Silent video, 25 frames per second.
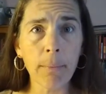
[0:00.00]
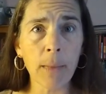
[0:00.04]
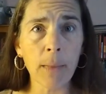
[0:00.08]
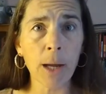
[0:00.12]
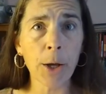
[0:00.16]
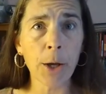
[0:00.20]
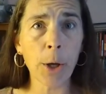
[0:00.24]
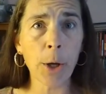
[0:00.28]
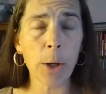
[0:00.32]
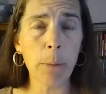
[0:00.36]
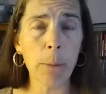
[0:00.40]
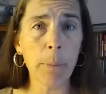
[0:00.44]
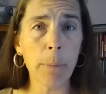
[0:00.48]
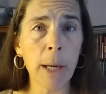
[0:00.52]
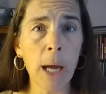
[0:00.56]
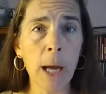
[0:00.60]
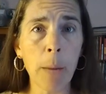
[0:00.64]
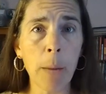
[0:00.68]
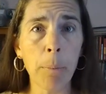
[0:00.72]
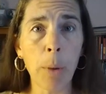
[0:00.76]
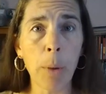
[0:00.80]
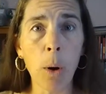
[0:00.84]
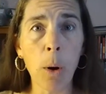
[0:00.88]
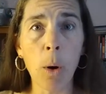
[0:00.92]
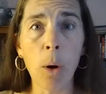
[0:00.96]
You can be a
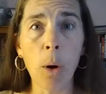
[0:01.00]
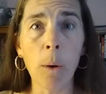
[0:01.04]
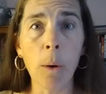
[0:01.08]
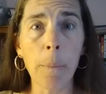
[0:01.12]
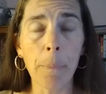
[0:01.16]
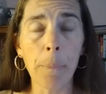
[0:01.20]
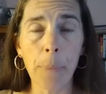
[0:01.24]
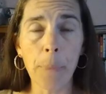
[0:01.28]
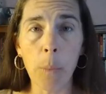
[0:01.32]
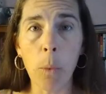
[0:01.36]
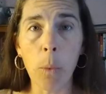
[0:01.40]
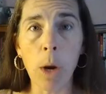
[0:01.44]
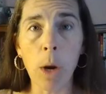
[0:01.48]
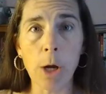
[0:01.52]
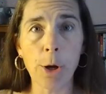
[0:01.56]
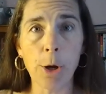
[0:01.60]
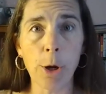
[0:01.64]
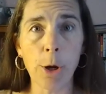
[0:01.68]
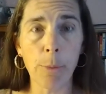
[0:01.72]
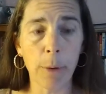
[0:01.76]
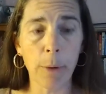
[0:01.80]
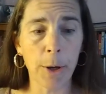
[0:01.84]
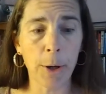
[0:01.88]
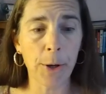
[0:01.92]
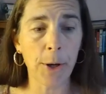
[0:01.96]
poll
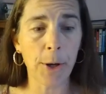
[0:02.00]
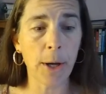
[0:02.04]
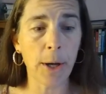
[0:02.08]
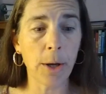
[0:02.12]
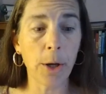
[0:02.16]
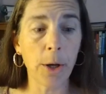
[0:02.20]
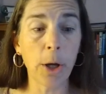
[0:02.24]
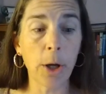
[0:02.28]
watcher person.